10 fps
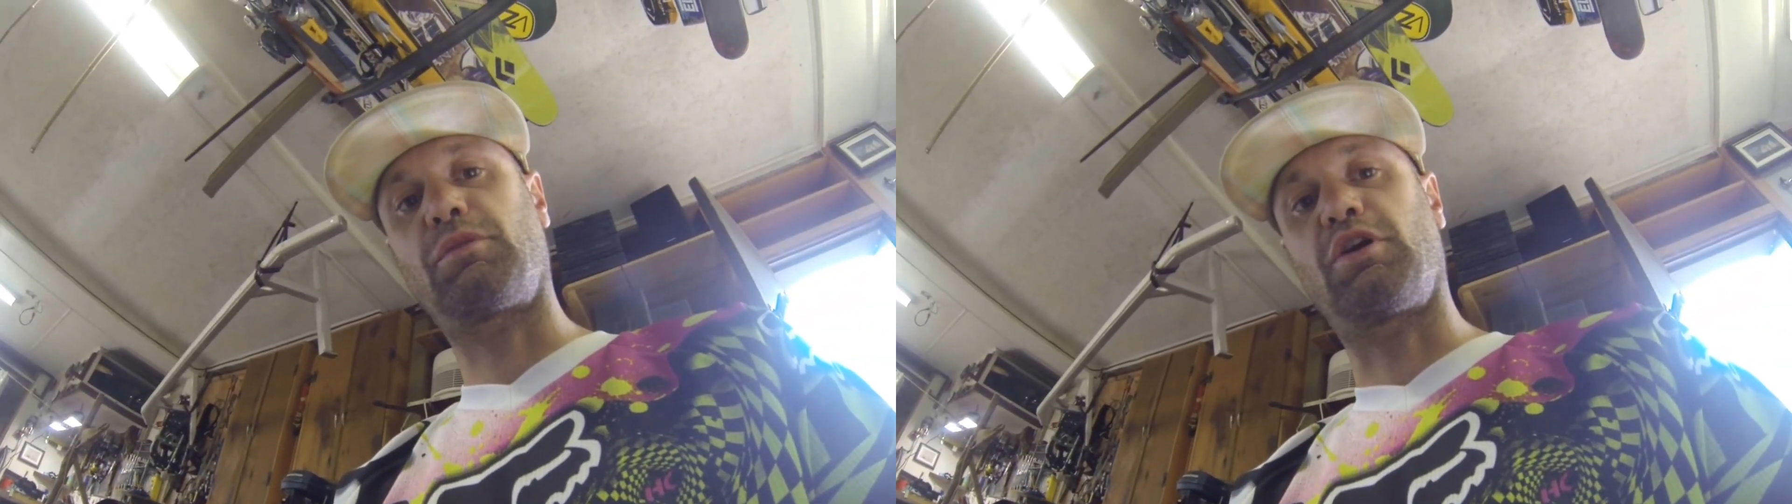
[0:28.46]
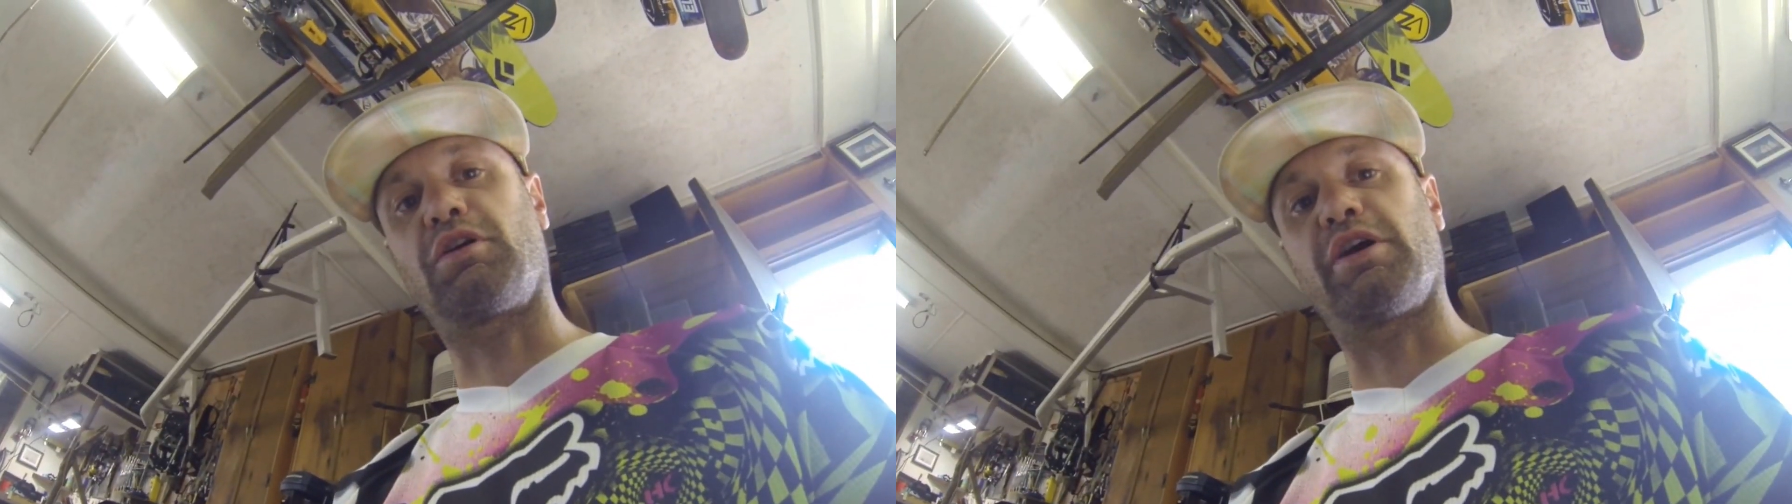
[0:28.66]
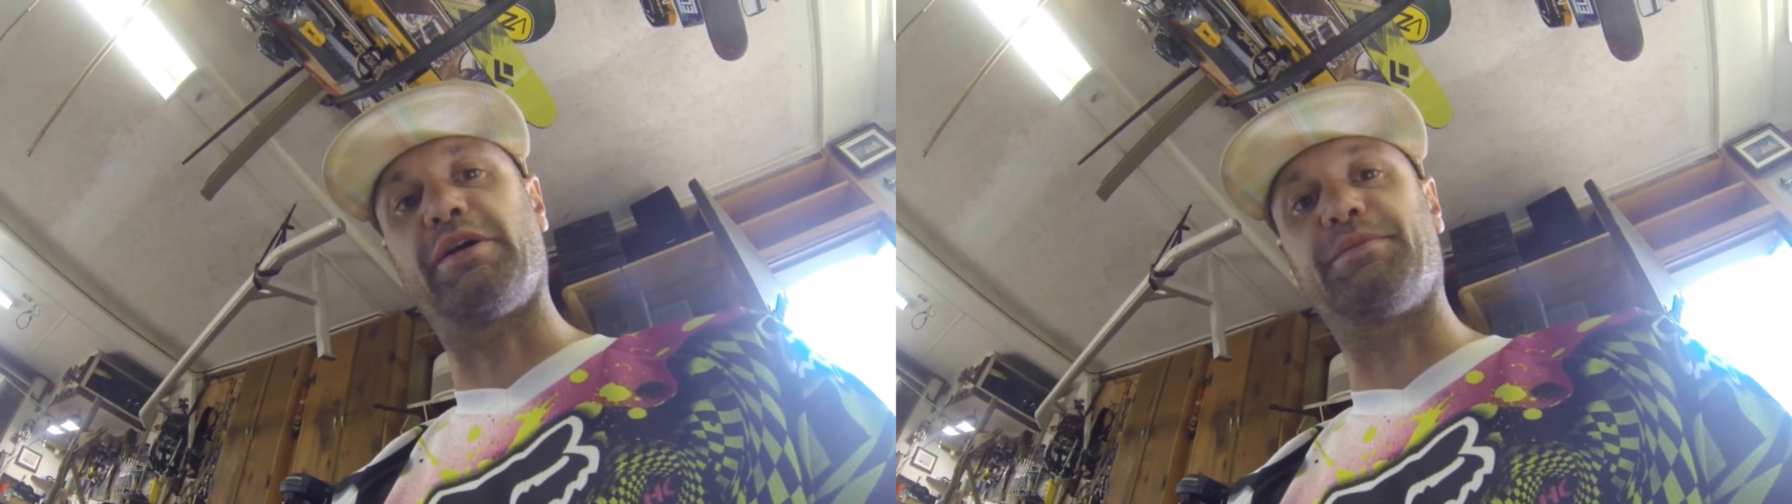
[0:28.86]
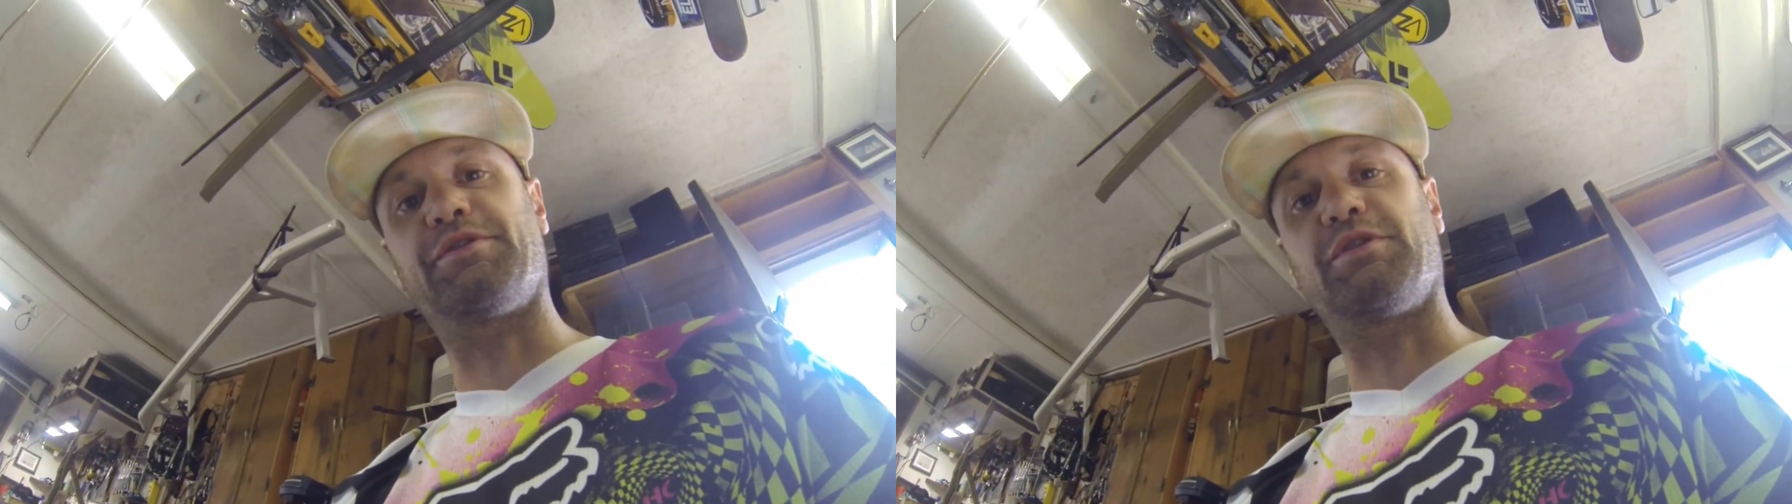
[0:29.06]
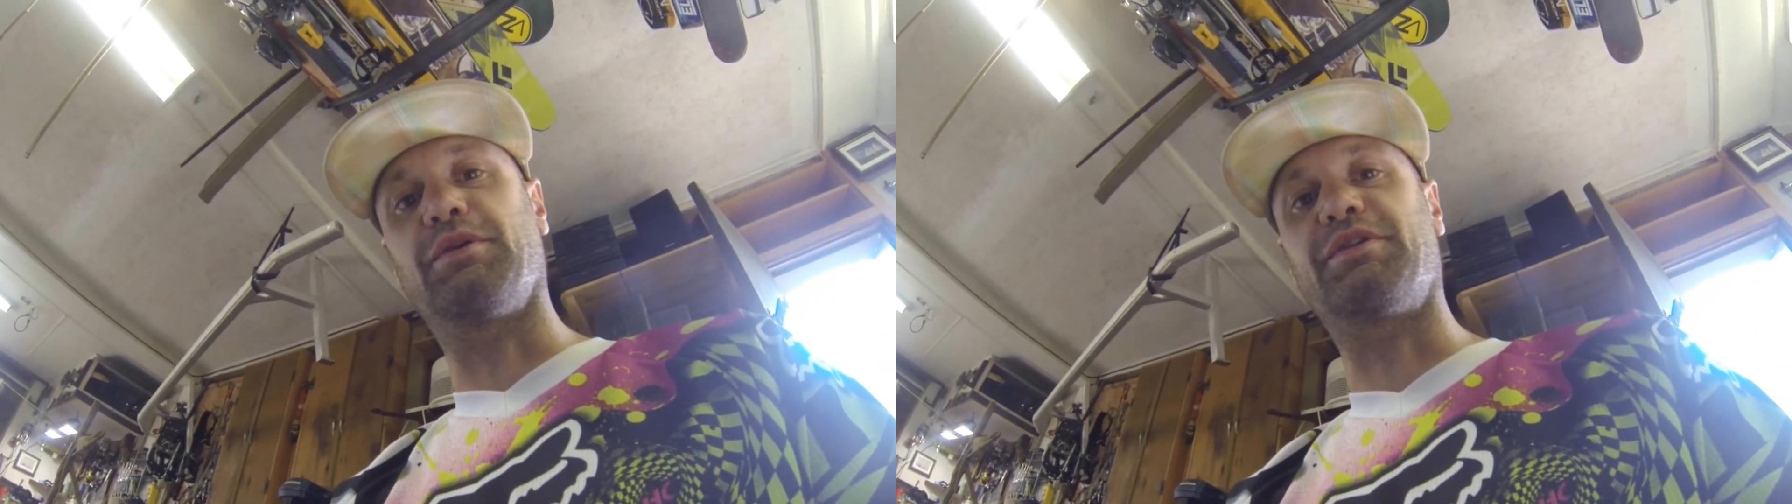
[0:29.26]
Alright,
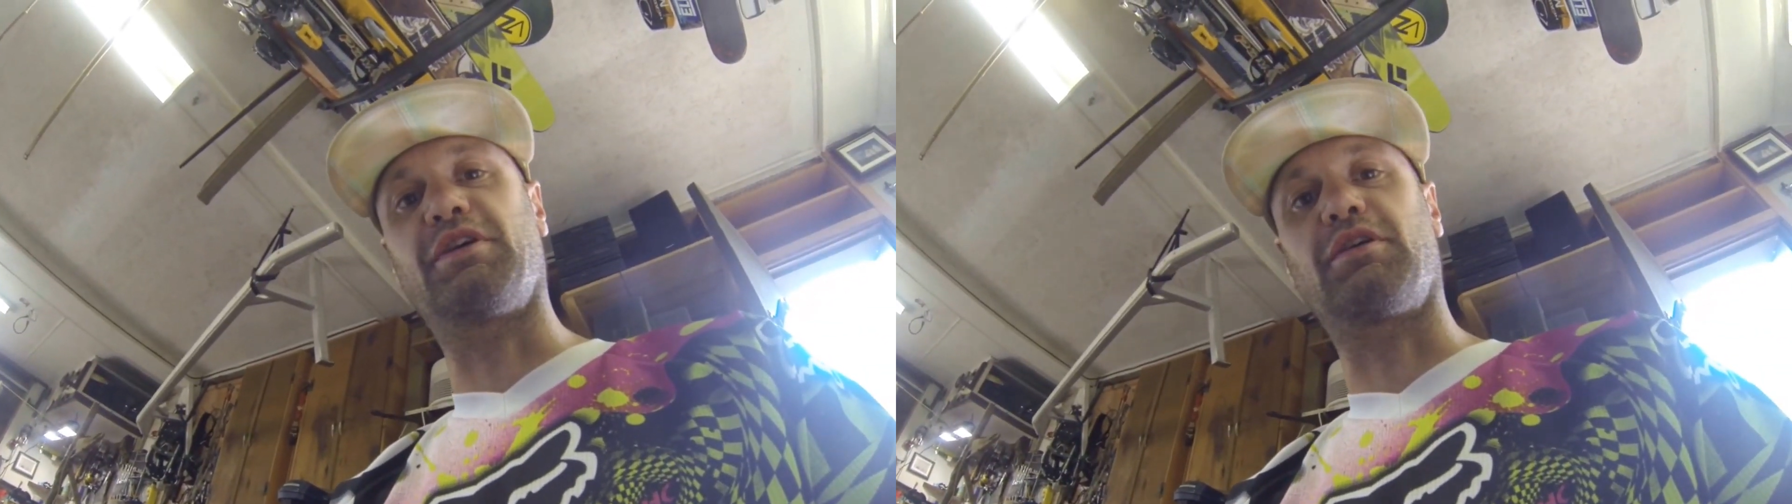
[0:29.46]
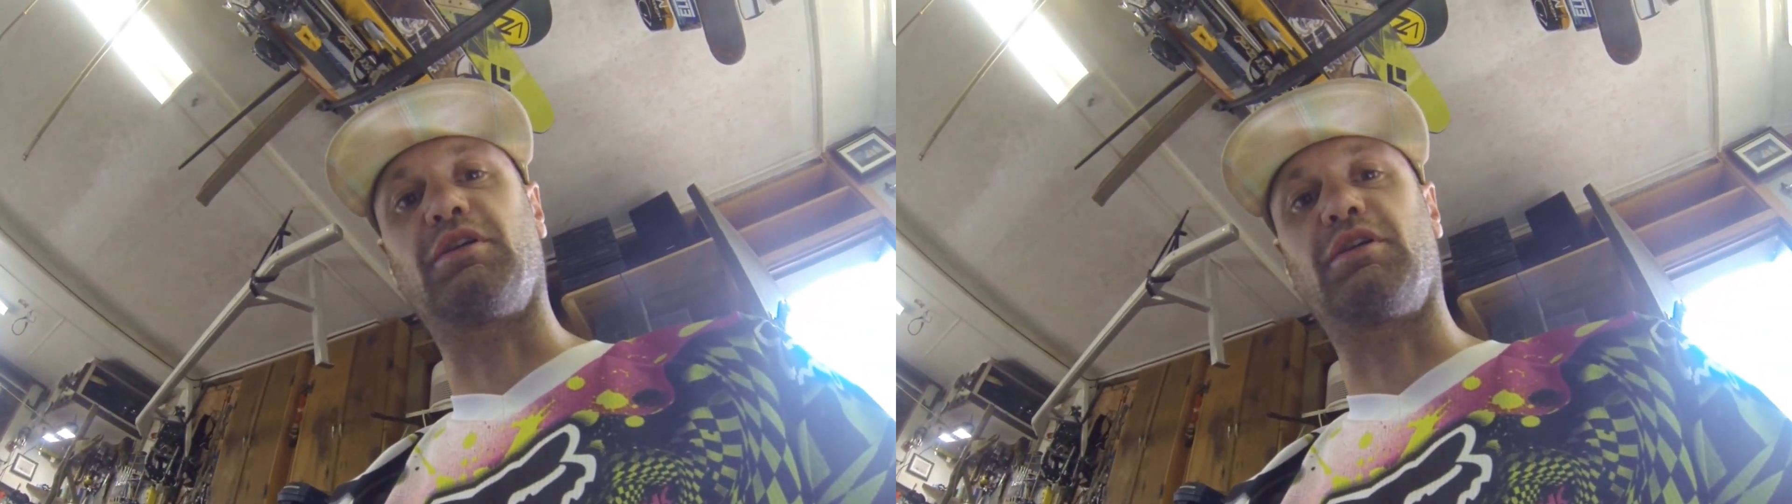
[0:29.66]
so we'll take a